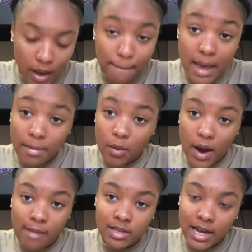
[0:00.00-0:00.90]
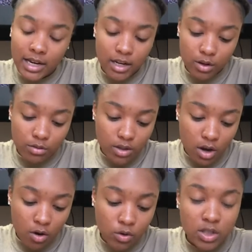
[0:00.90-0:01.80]
Baby wipes, I didn't use
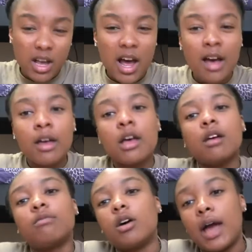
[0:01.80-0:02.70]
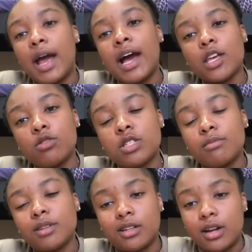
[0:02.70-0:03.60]
those. I use them,
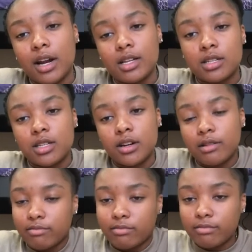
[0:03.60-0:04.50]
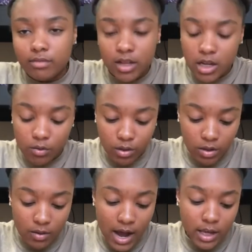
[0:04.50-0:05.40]
but they're not necessary. It really
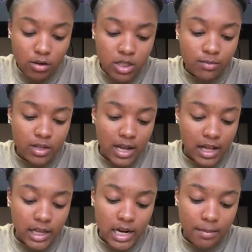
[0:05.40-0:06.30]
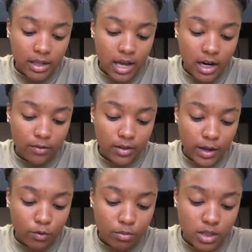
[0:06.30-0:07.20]
will. I use them to like clean out my locker for like
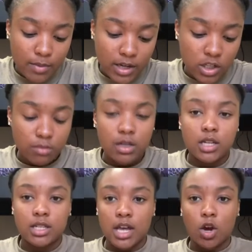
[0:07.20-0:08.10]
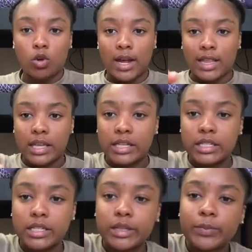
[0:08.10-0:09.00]
room inspections, because they'll go like this.